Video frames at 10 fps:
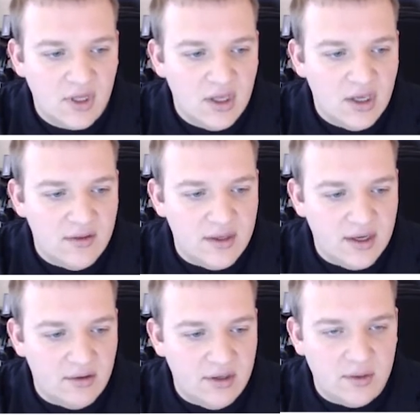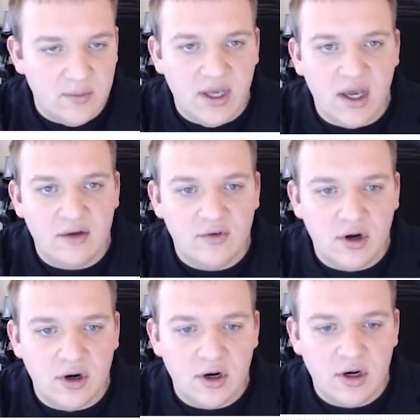And then down here we have
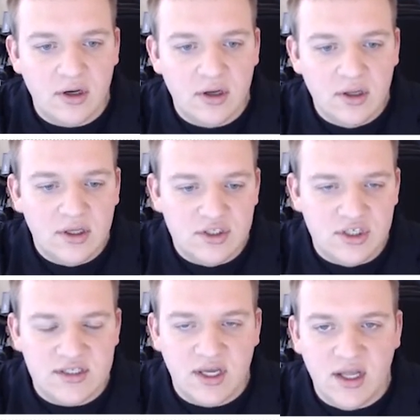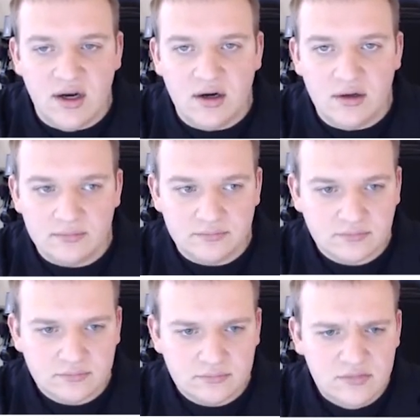our JSON editor.
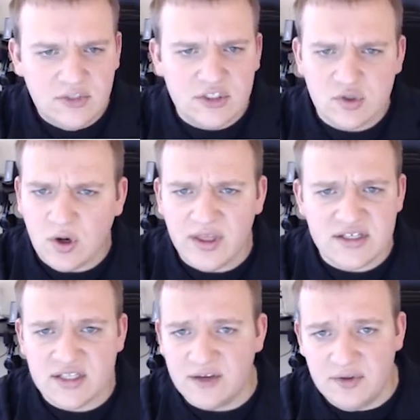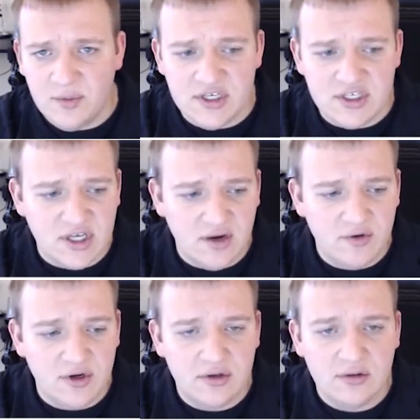So all that stuff that we just
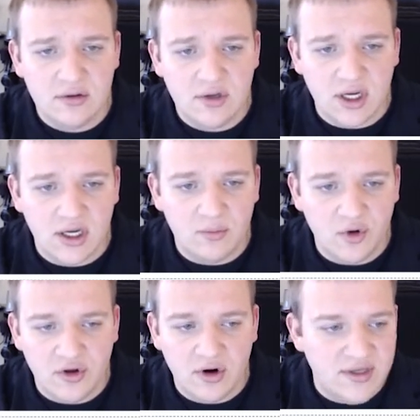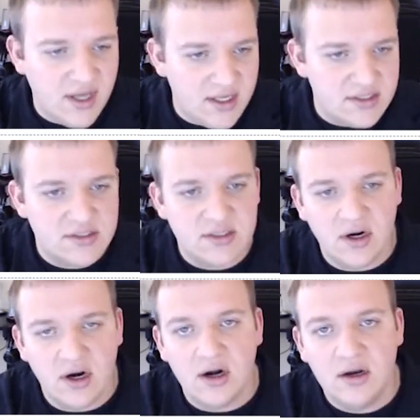covered with our intents and
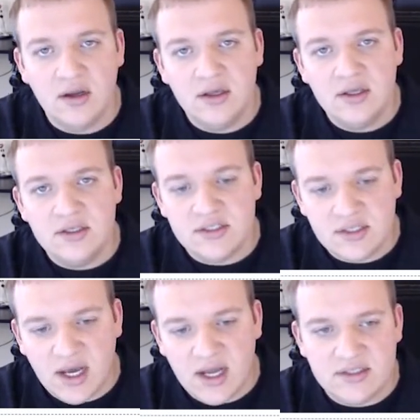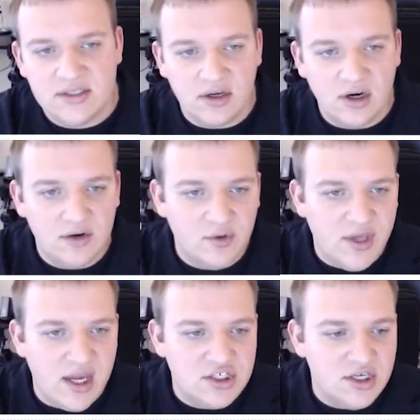our slots and our
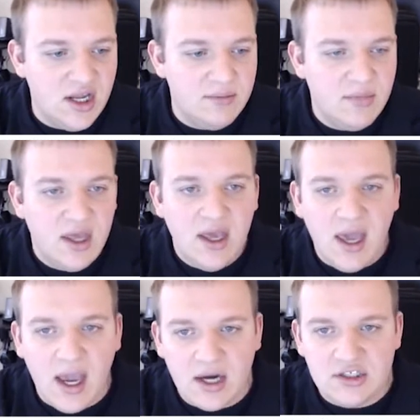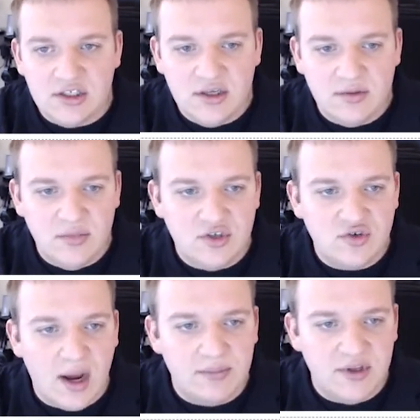invocation name actually can be
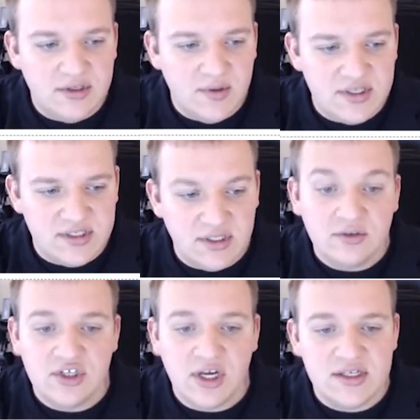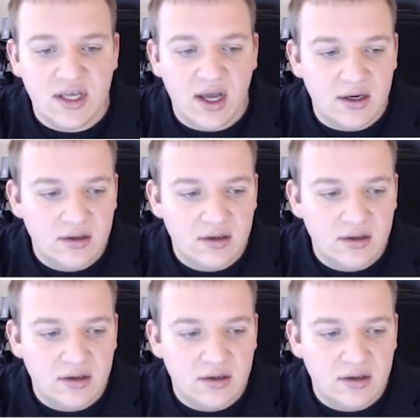dropped into a single JSON